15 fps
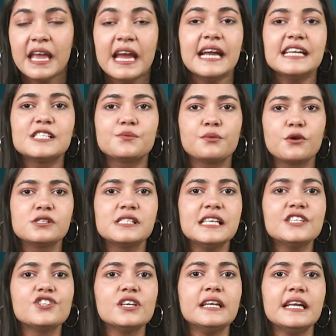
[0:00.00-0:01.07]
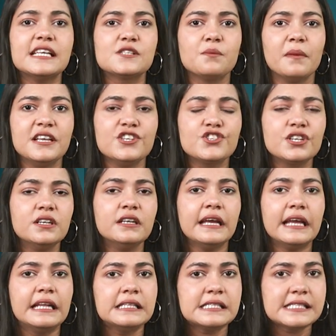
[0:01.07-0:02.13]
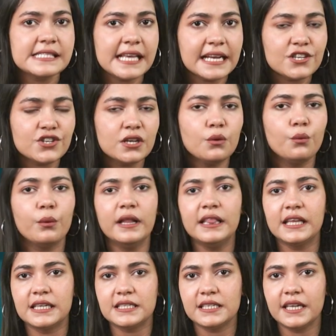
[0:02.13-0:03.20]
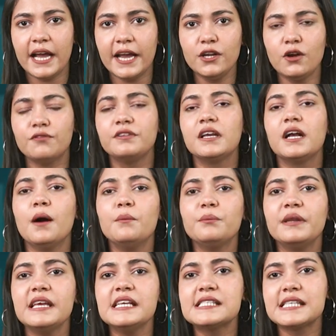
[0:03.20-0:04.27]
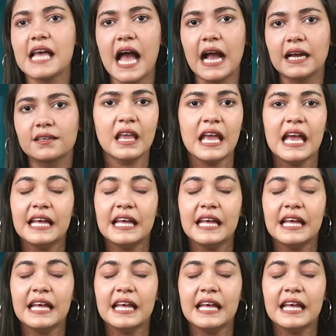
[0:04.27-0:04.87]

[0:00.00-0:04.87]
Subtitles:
Its procedure is mentioned in Section 139 of the Companies Act.